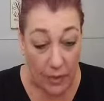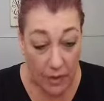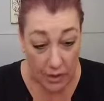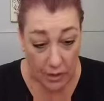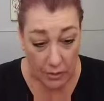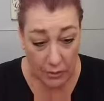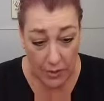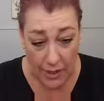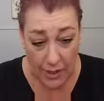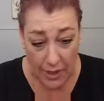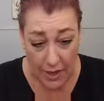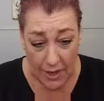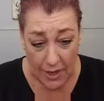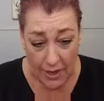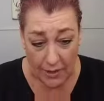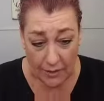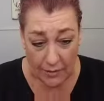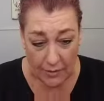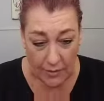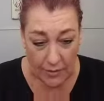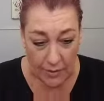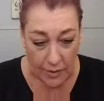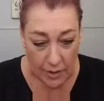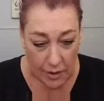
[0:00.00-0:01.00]

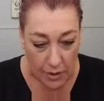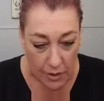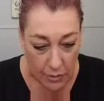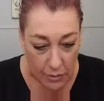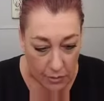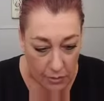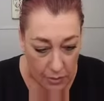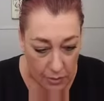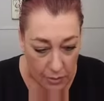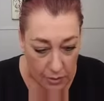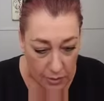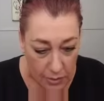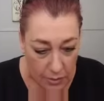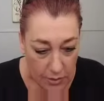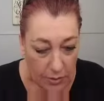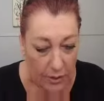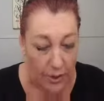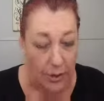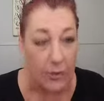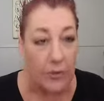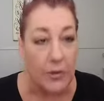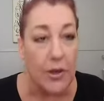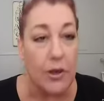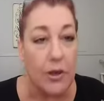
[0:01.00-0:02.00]
Okay, so
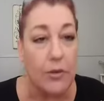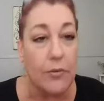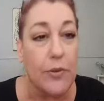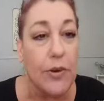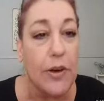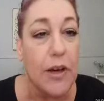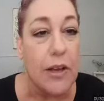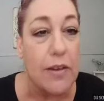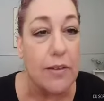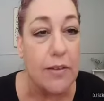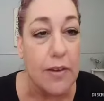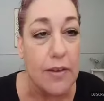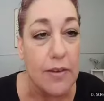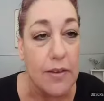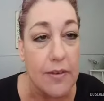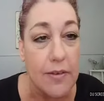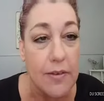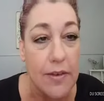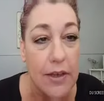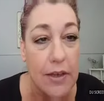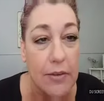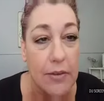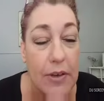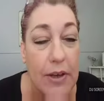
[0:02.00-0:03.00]
I'll know if you guys can
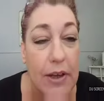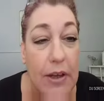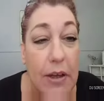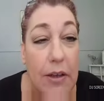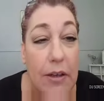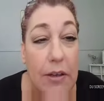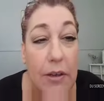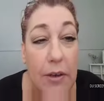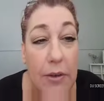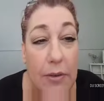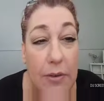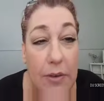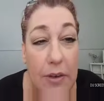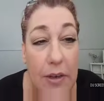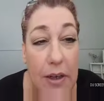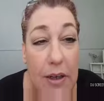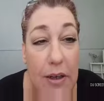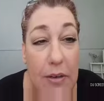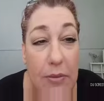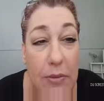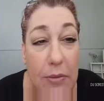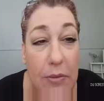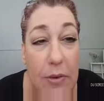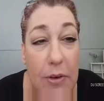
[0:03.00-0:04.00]
see, if I get close
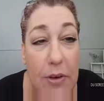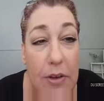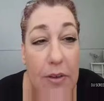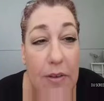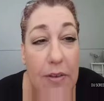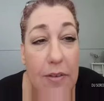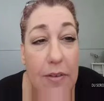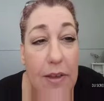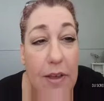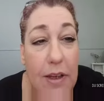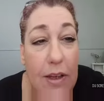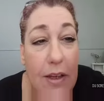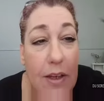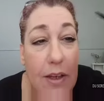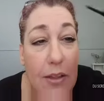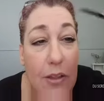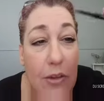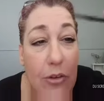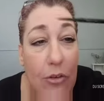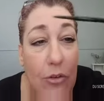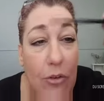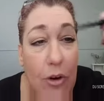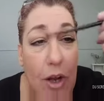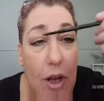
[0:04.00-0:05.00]
enough, if you can see
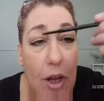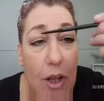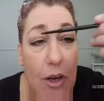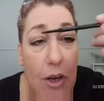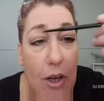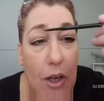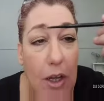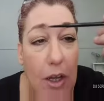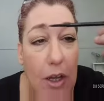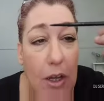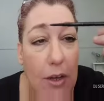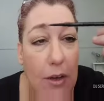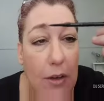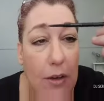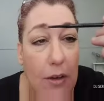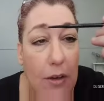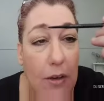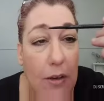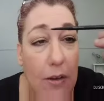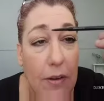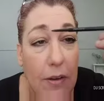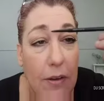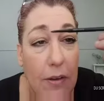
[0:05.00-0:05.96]
the drawn on.